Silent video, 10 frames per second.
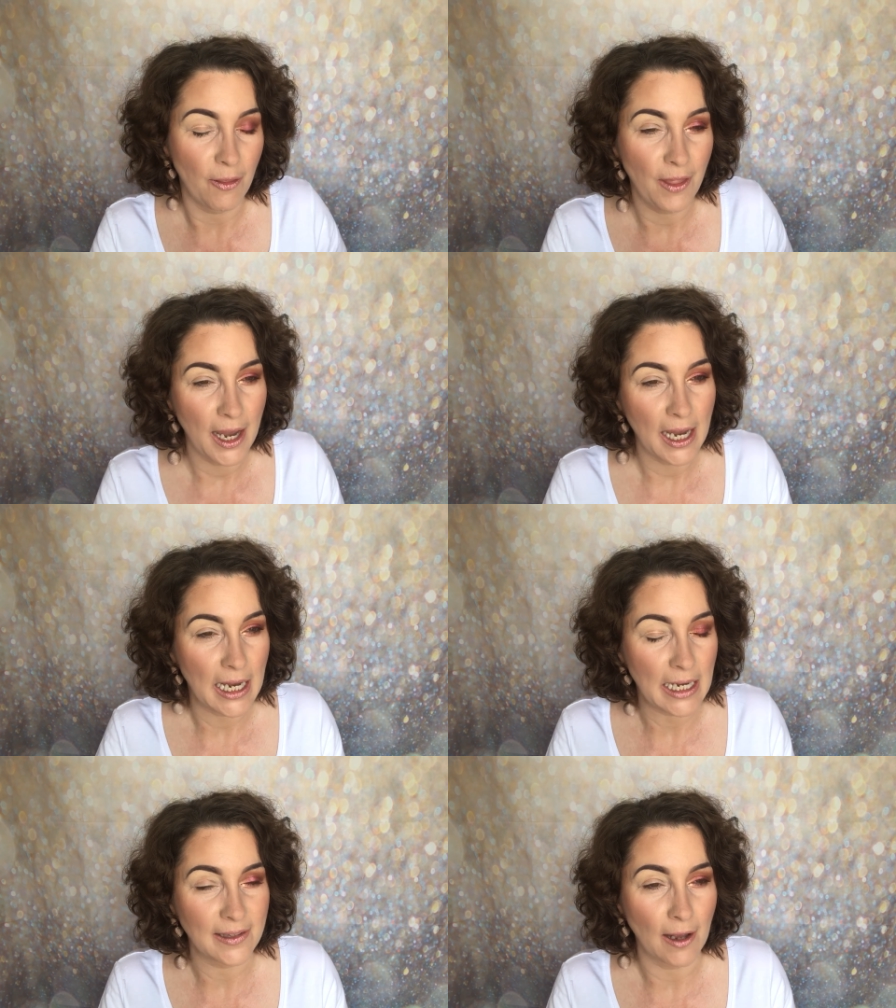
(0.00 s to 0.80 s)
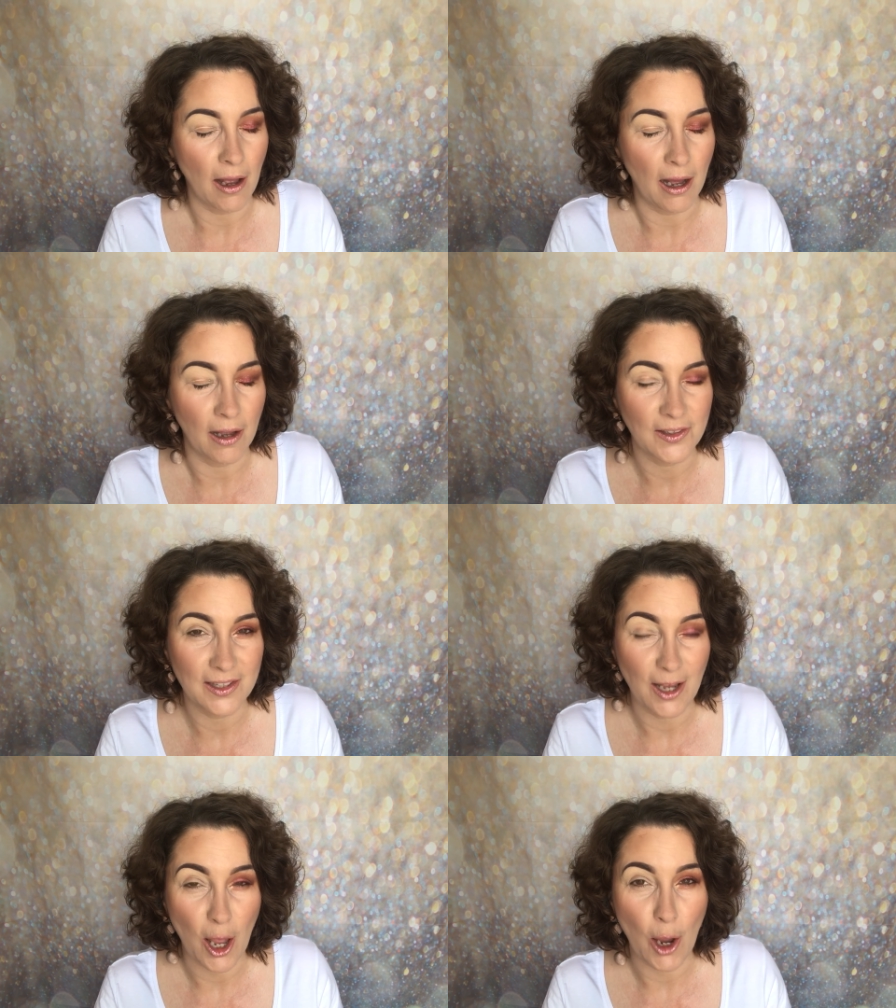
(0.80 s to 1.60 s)
These are
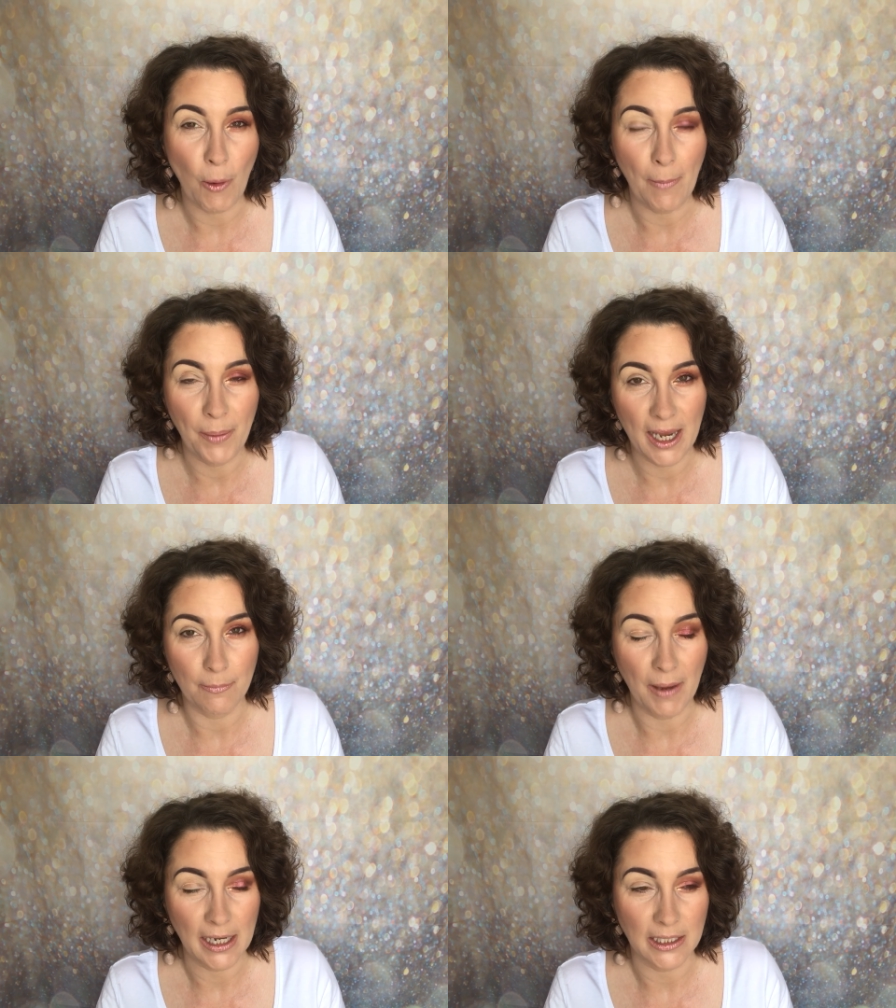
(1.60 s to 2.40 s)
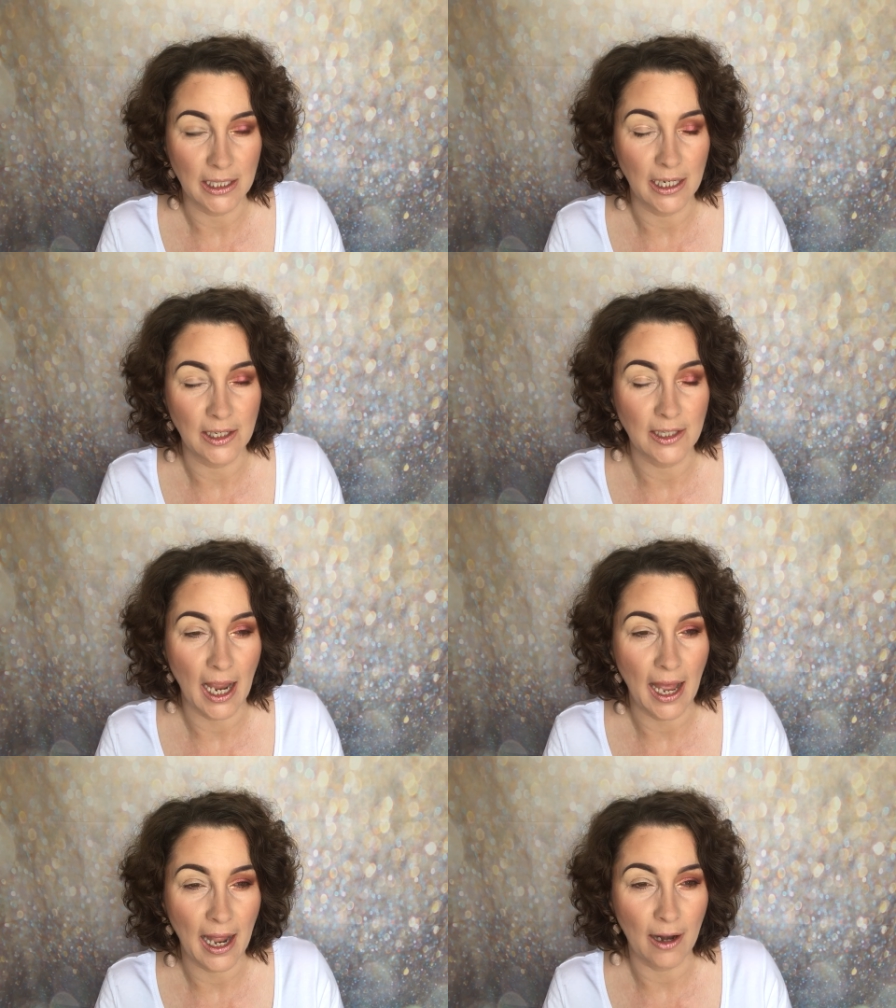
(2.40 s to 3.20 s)
so pigmented,
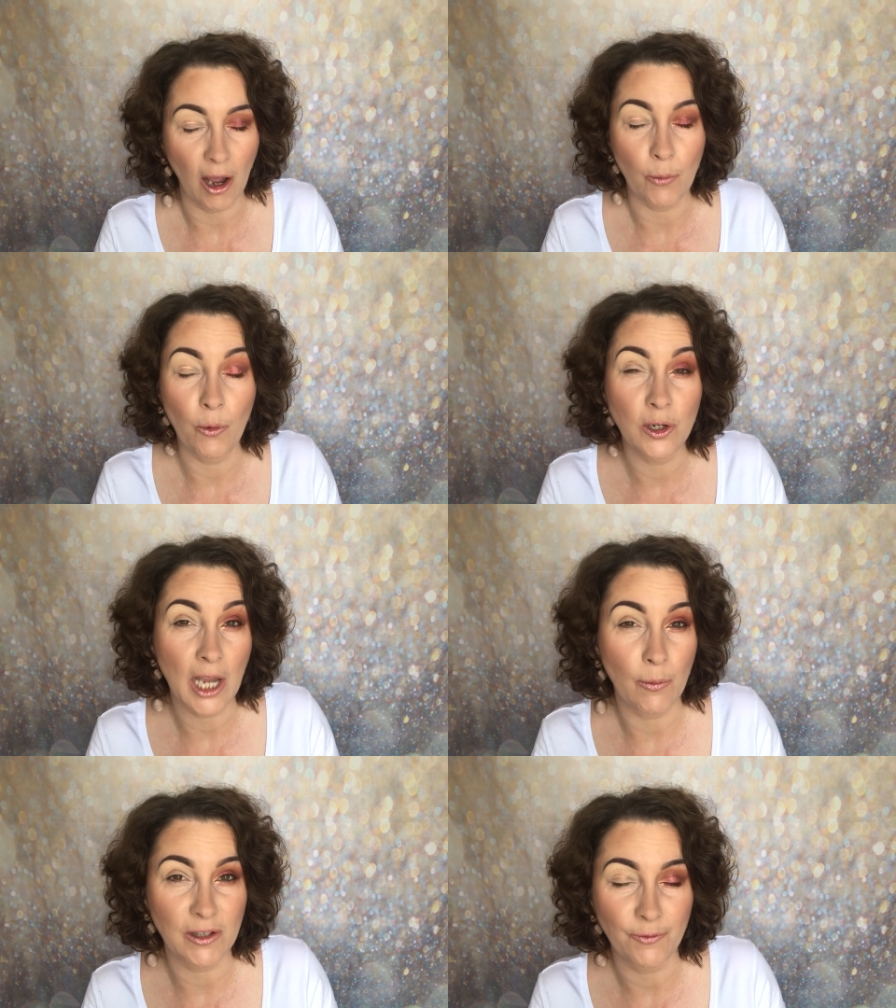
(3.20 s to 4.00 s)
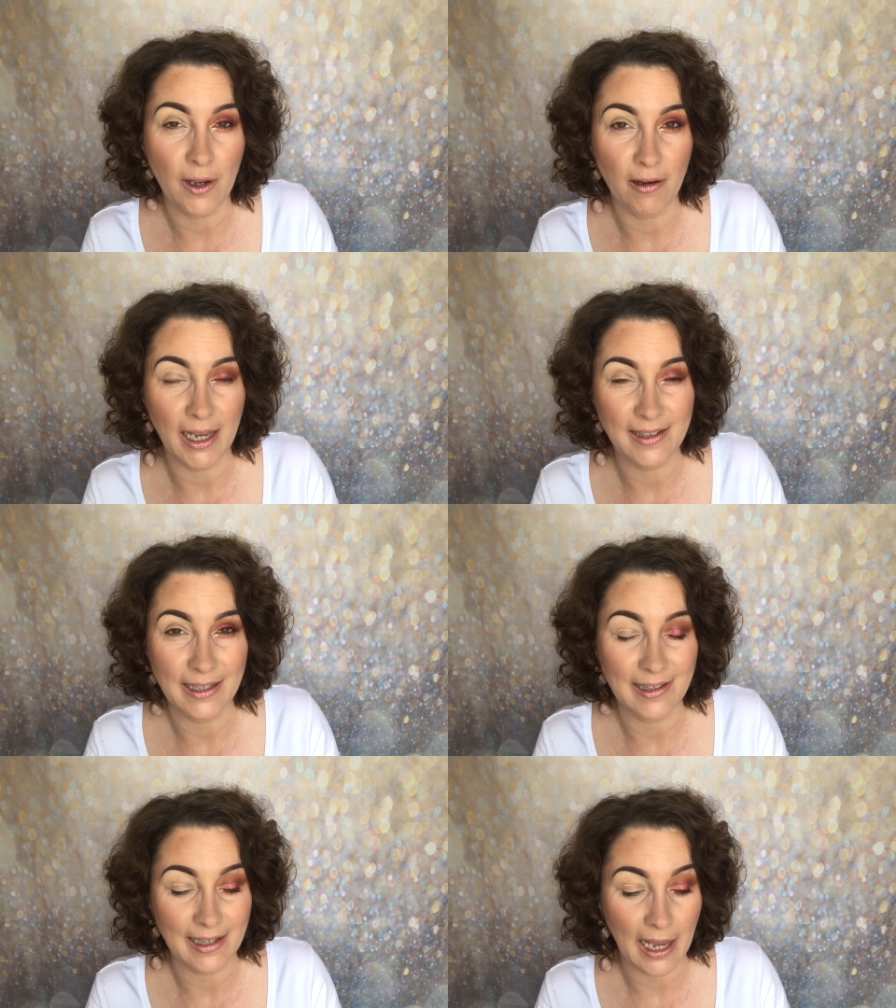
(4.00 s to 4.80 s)
and I would go as far as
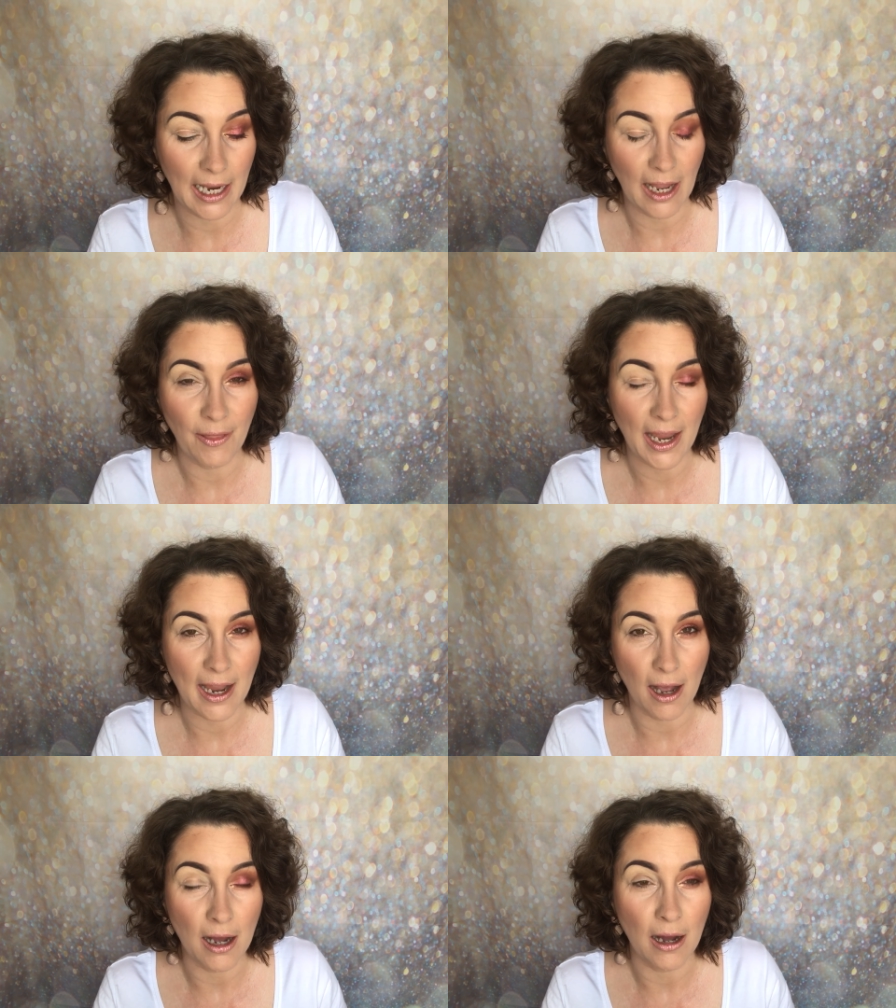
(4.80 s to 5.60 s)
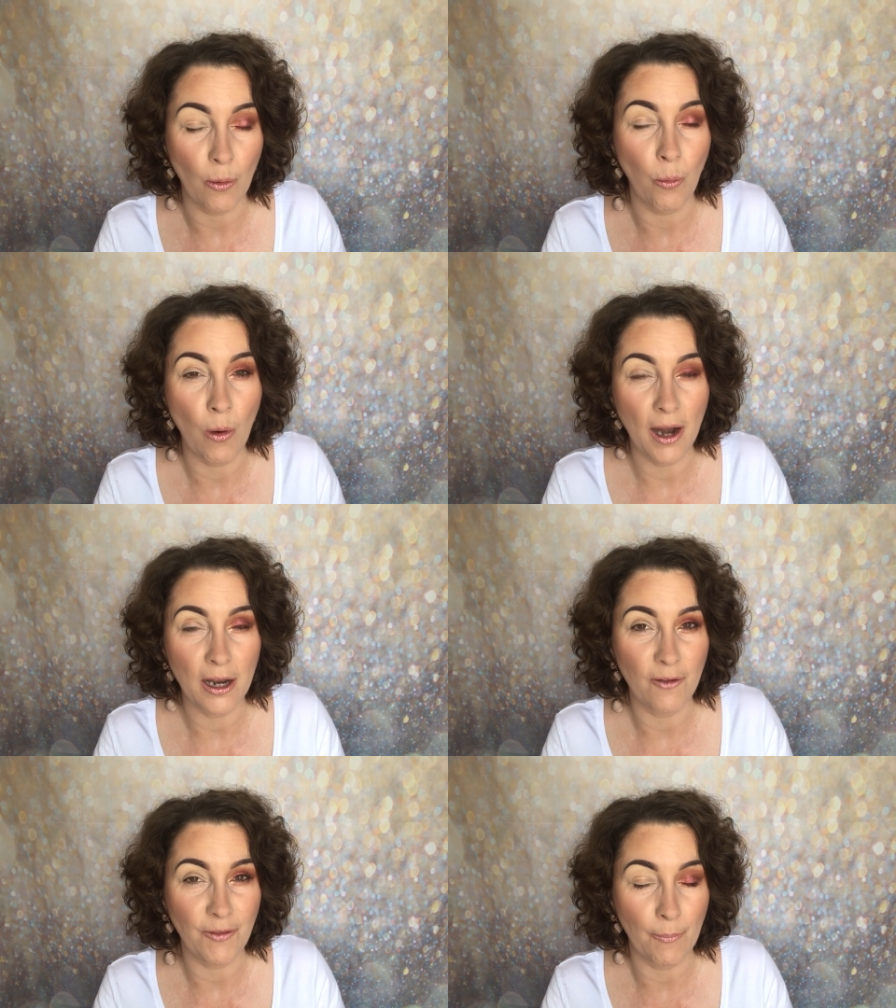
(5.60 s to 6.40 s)
to say they are
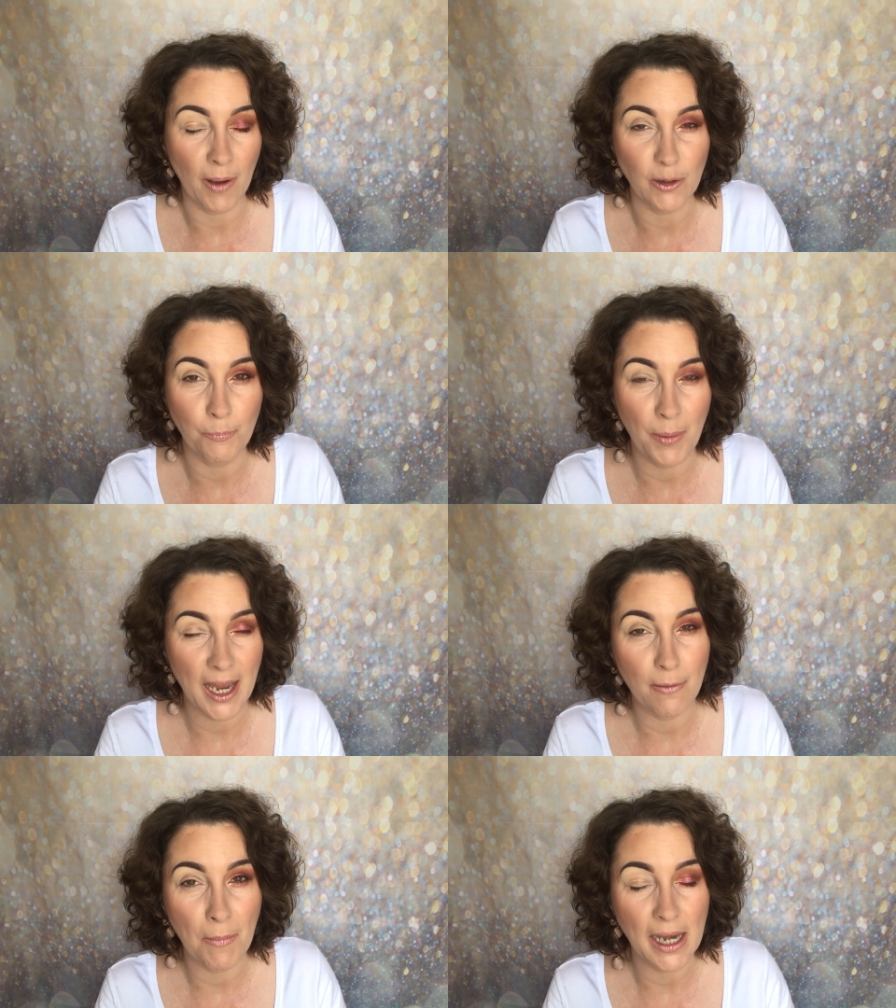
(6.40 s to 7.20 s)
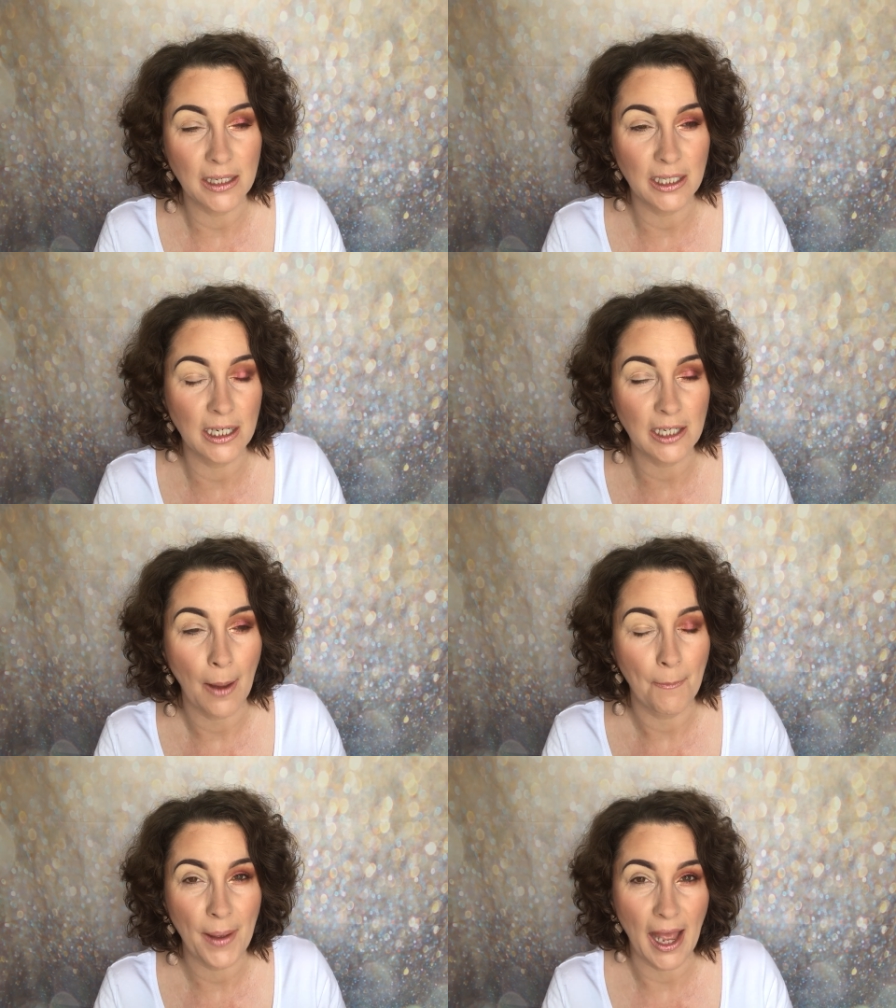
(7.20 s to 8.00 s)
one of the most pigmented
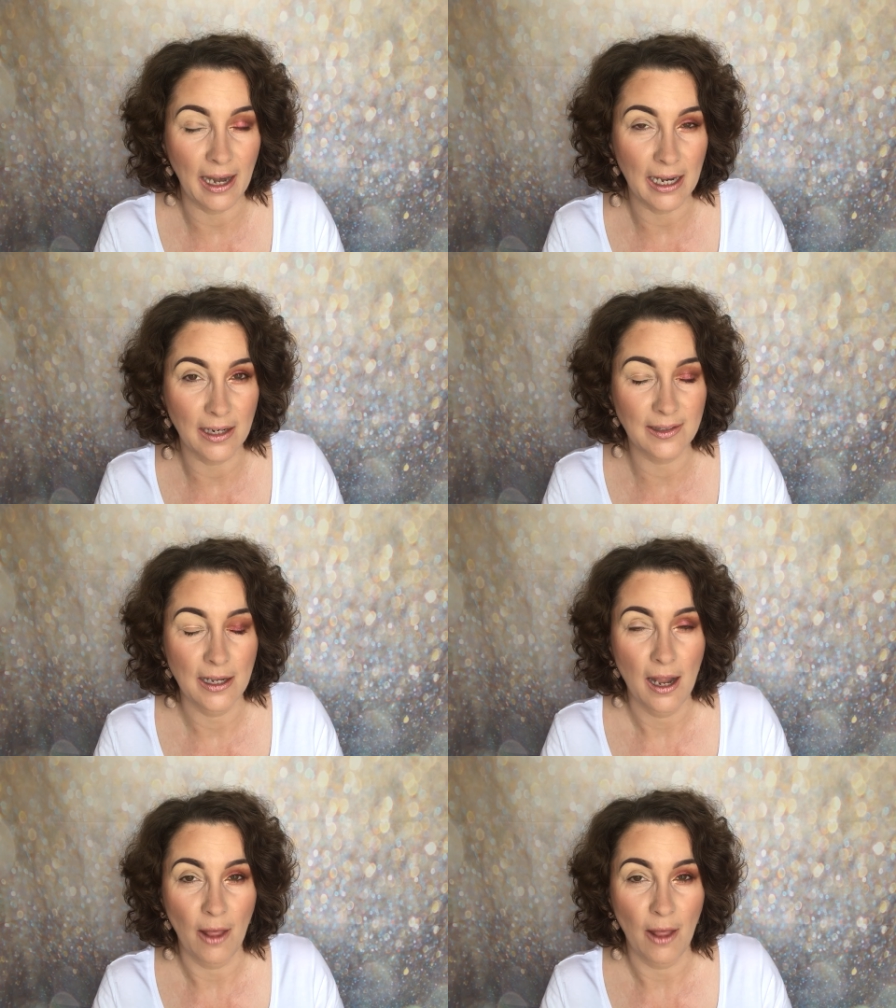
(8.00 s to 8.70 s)
palettes